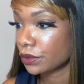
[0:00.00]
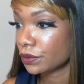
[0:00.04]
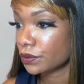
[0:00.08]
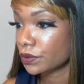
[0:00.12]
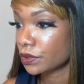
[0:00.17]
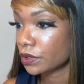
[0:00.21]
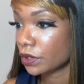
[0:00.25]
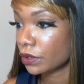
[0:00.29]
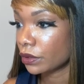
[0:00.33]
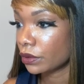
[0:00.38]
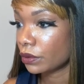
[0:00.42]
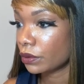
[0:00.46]

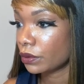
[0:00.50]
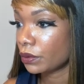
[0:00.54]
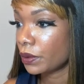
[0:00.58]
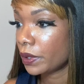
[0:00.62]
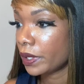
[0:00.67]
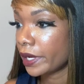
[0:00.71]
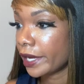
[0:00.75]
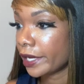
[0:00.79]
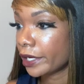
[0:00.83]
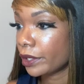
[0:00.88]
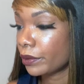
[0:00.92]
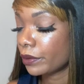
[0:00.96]
So
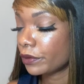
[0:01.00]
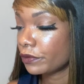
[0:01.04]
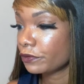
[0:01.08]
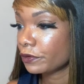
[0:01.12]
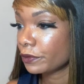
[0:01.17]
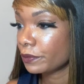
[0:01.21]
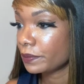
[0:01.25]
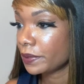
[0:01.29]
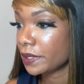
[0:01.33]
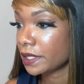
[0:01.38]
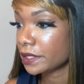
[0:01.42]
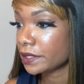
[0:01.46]
I quote
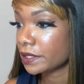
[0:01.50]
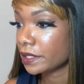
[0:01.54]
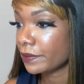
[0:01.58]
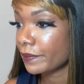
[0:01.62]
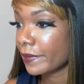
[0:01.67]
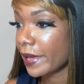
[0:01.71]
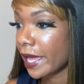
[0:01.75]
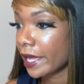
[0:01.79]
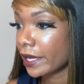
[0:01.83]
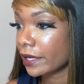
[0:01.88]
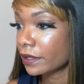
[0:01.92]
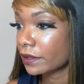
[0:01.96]
from PC
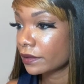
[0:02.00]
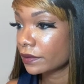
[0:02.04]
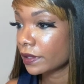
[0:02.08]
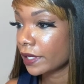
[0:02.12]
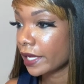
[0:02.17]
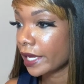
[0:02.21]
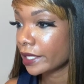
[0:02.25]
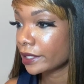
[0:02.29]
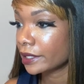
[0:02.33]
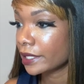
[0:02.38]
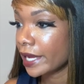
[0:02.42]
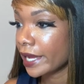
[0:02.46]
Mag, the
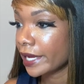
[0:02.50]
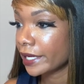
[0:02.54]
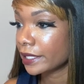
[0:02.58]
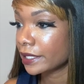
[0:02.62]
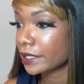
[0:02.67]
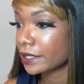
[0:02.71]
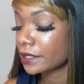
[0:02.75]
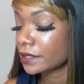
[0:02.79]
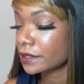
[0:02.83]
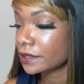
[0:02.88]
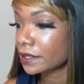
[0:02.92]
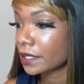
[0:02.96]
headline
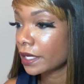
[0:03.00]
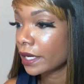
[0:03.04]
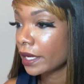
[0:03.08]
is,